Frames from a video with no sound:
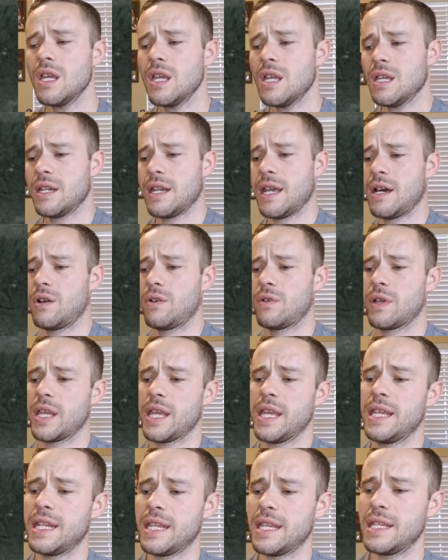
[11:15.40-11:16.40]
Now,
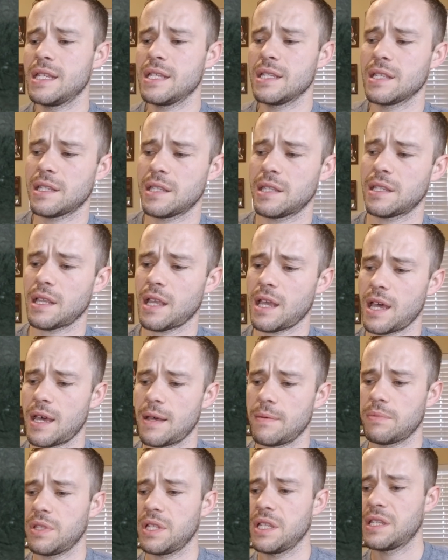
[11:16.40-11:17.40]
it is
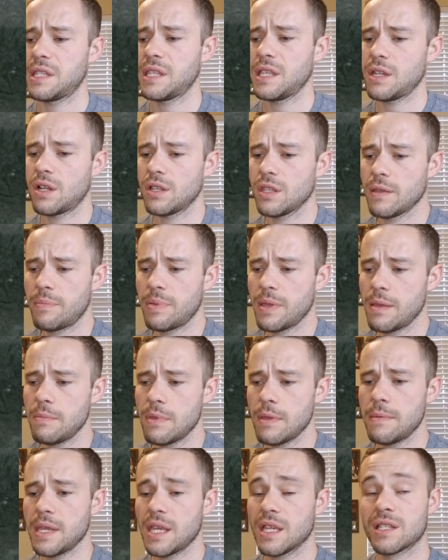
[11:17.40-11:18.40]
listed on the
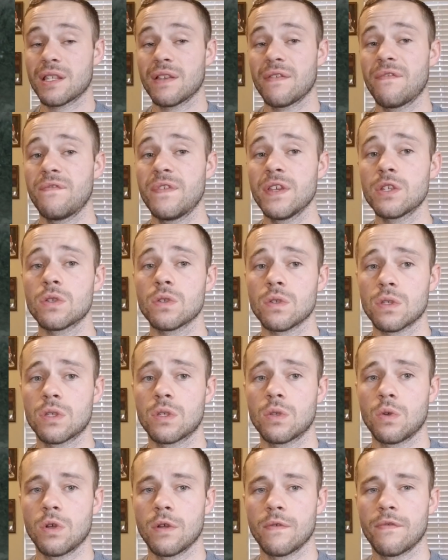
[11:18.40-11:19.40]
Penbbs official
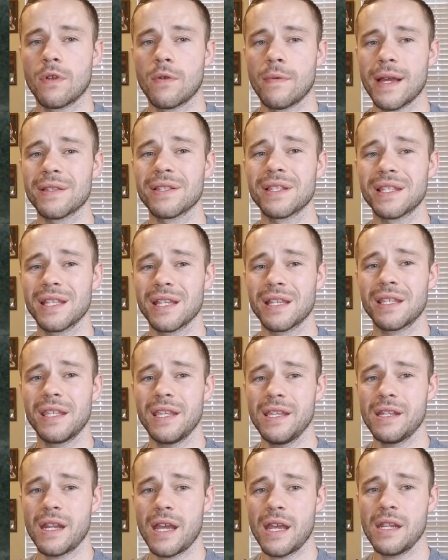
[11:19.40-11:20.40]
store for around
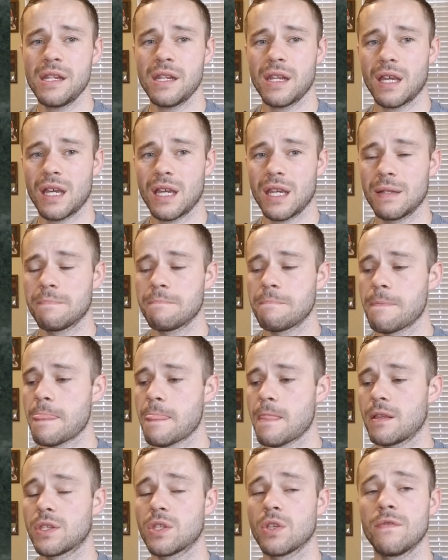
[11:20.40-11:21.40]
$16.99.
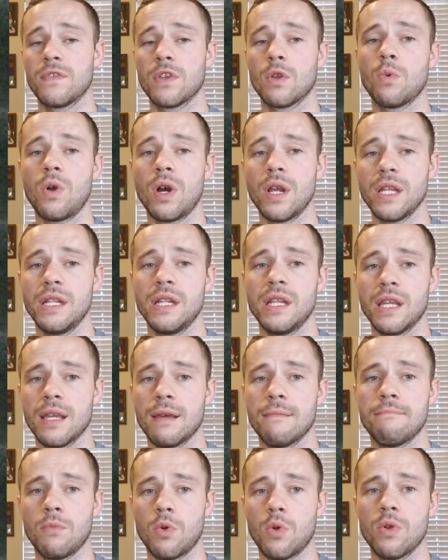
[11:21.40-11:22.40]
So if you're wanting to
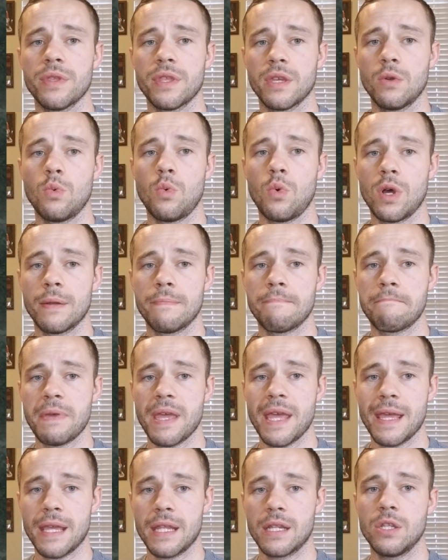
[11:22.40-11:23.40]
get more than one
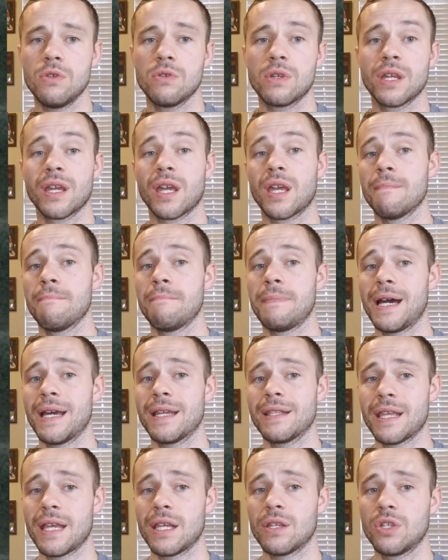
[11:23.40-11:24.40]
pen, you can
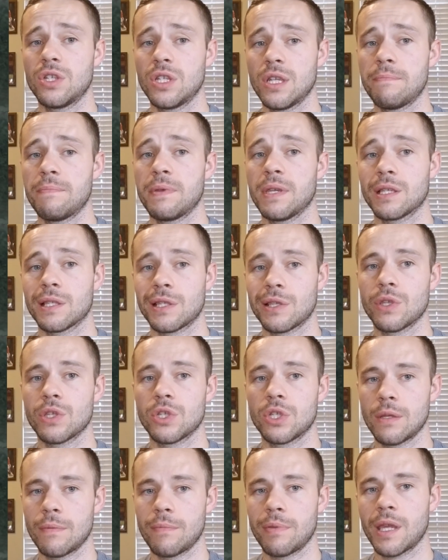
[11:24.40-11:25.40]
combine that shipping. So the
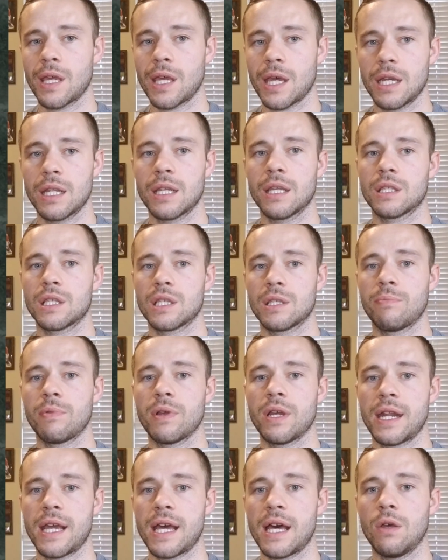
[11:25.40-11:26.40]
shipping kind of gets
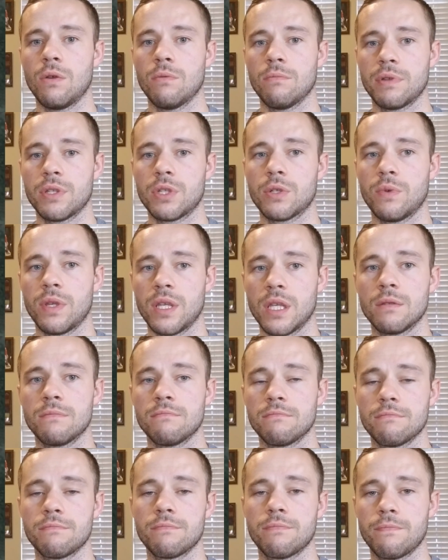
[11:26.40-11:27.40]
spread out
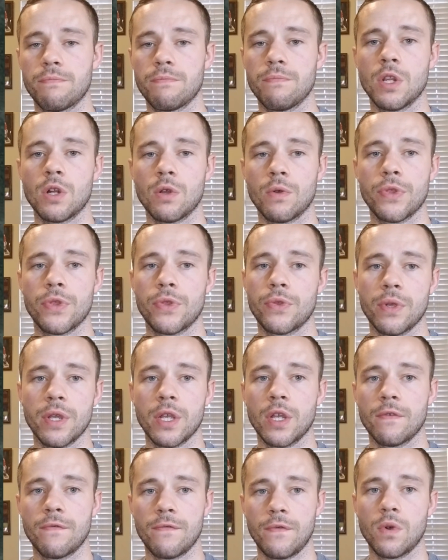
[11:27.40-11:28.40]
between, you know, 3
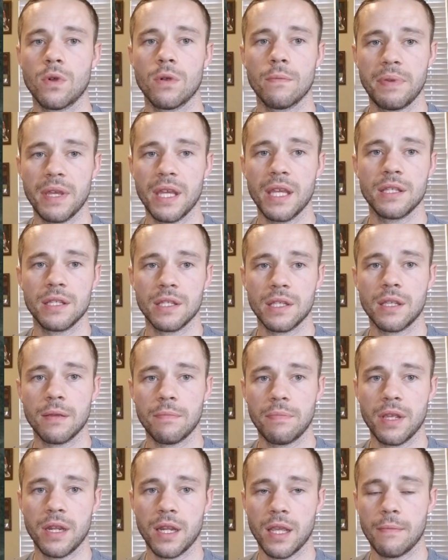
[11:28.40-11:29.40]
or 4 pens,
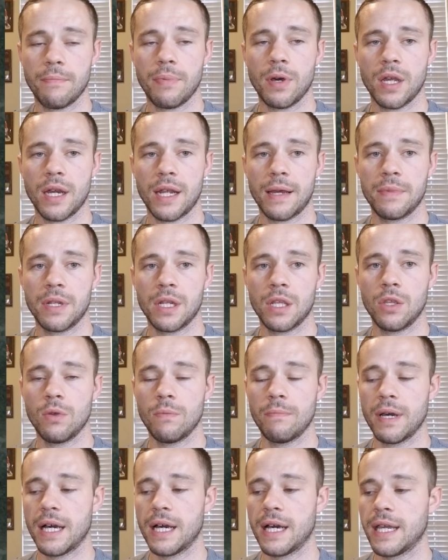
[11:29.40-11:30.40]
depending upon how many you
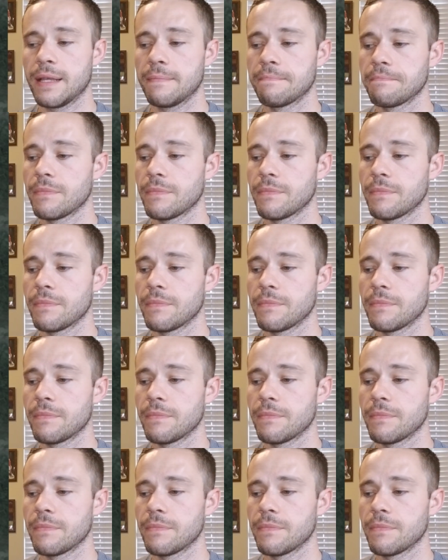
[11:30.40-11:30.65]
buy.